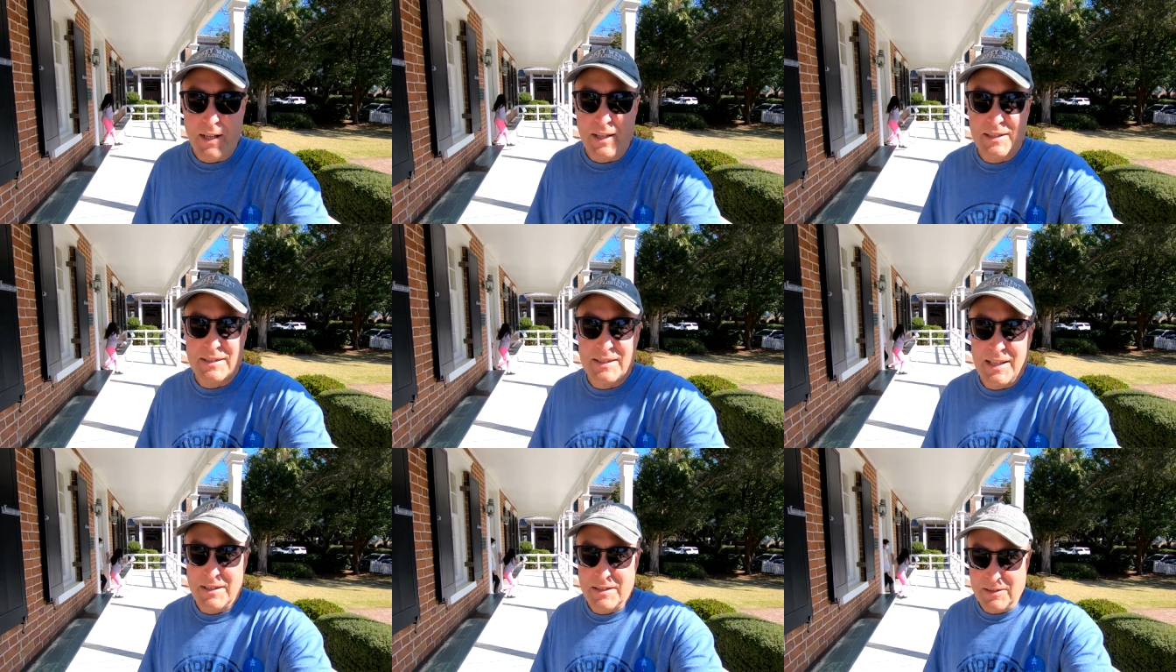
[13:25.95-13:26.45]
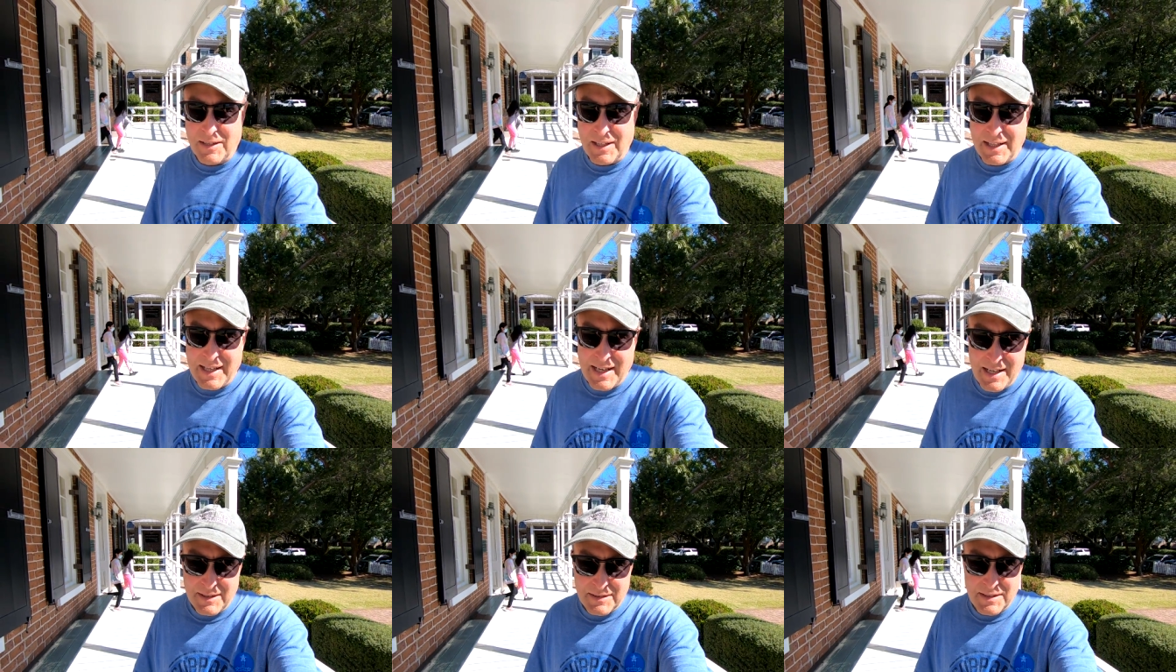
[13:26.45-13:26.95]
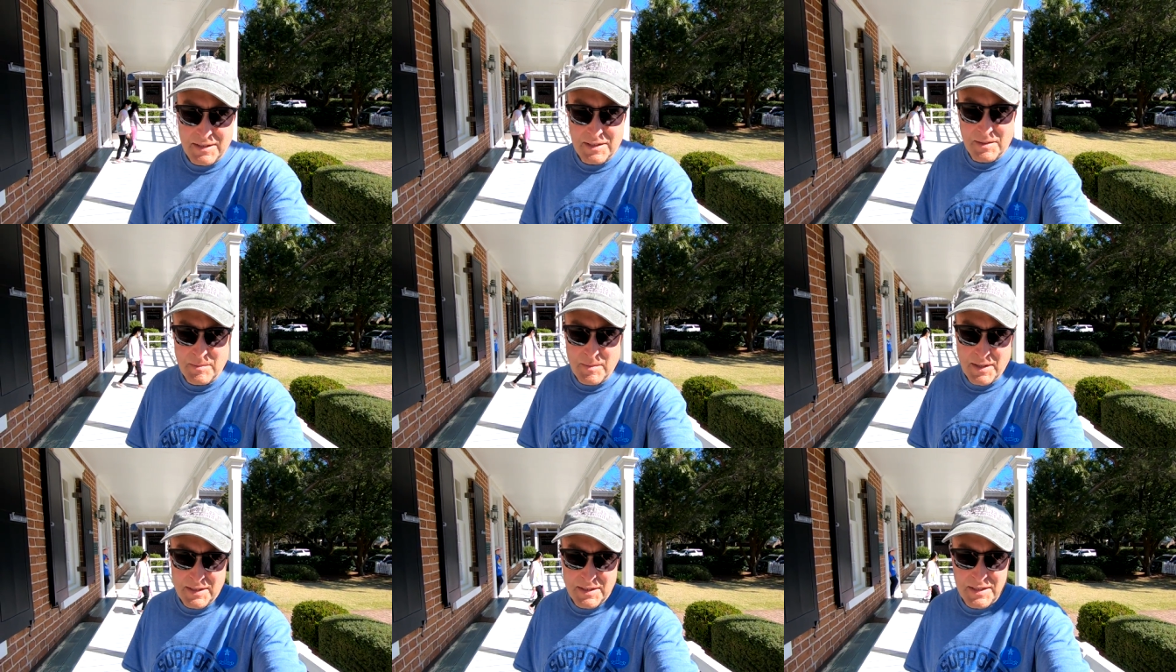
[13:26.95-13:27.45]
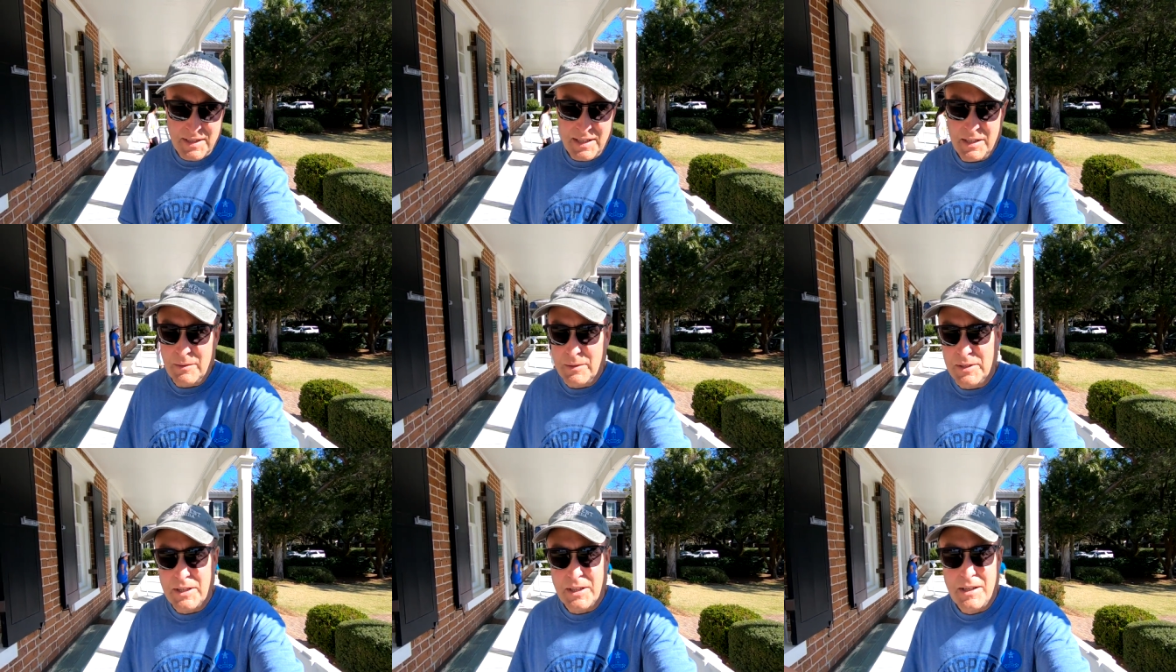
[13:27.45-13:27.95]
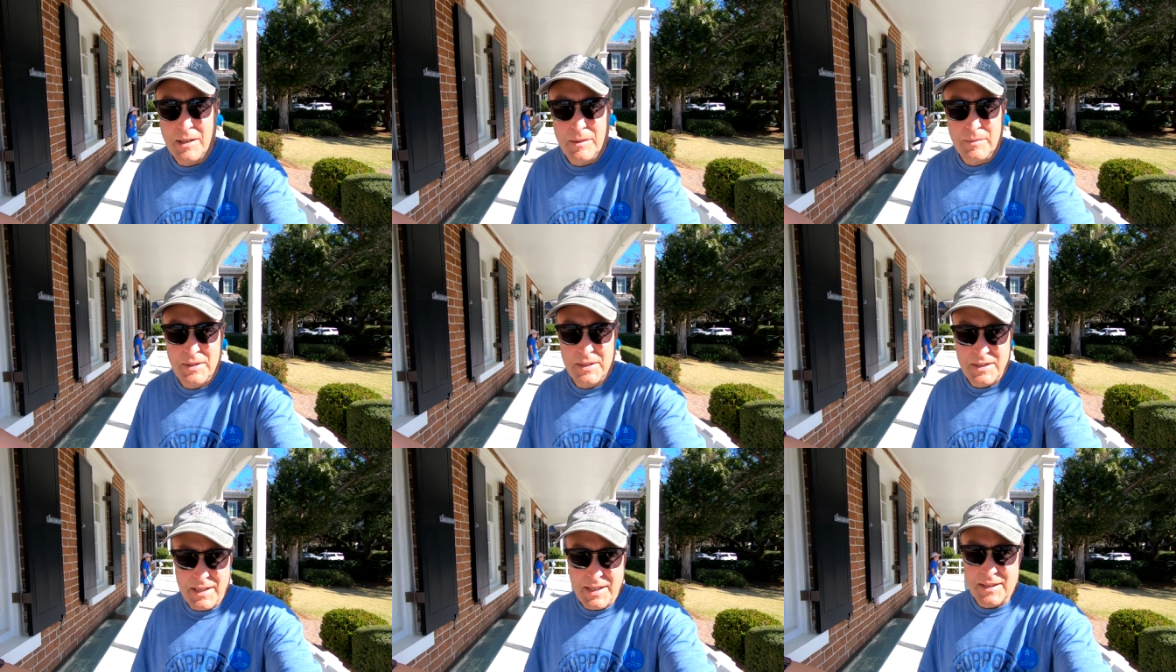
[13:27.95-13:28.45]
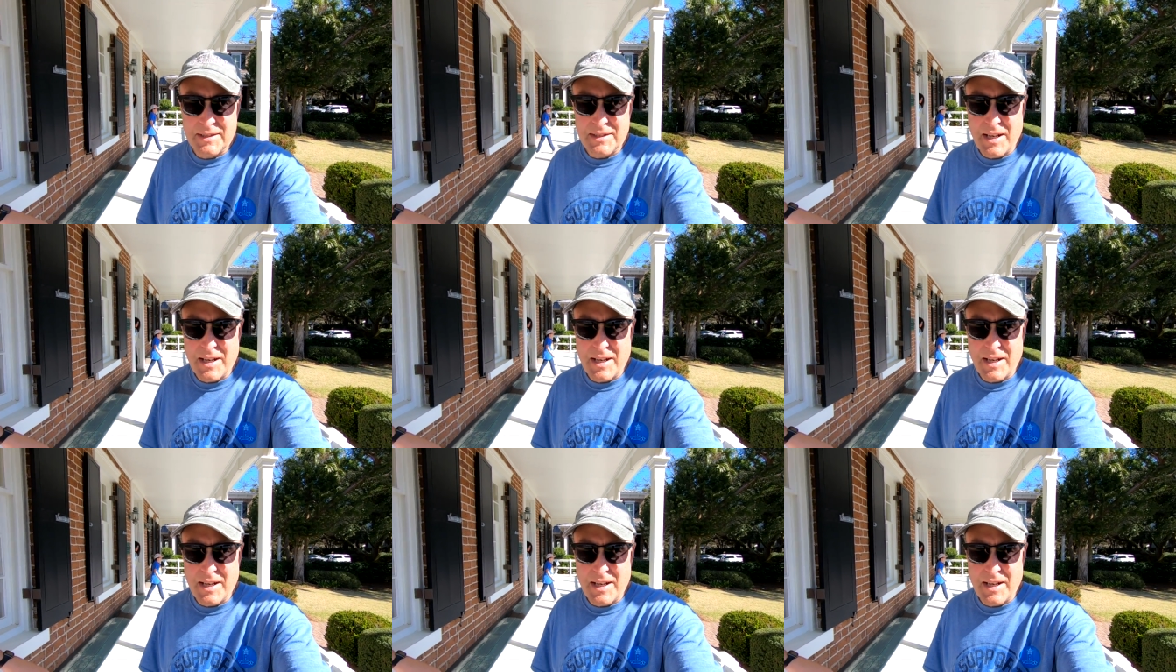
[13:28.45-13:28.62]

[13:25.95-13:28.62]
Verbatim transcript: I'd say the lighthouse is a must-see when you come to St.